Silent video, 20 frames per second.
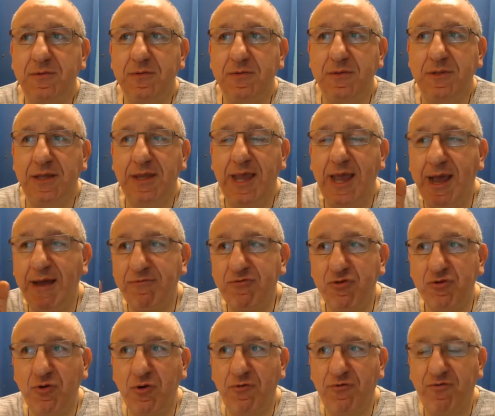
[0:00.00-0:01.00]
they have
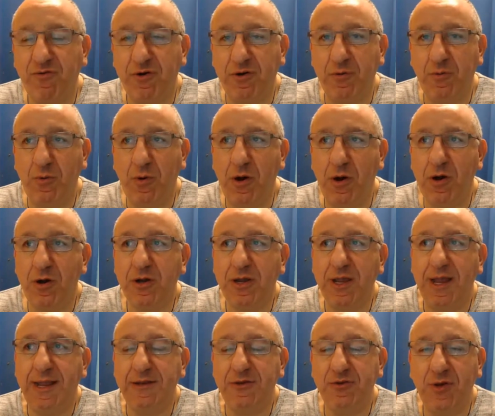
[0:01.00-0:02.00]
to go for a walk
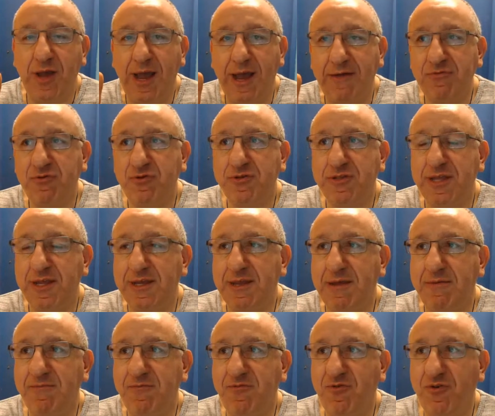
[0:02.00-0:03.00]
and you have to take
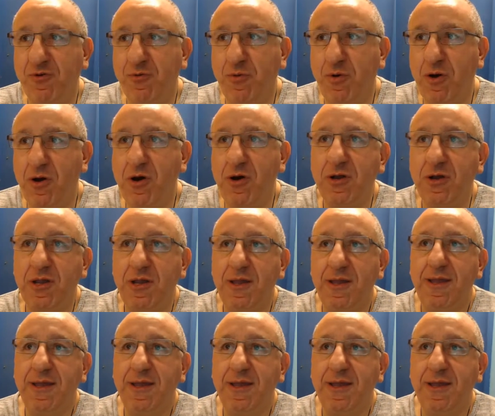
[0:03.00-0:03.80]
him for a walk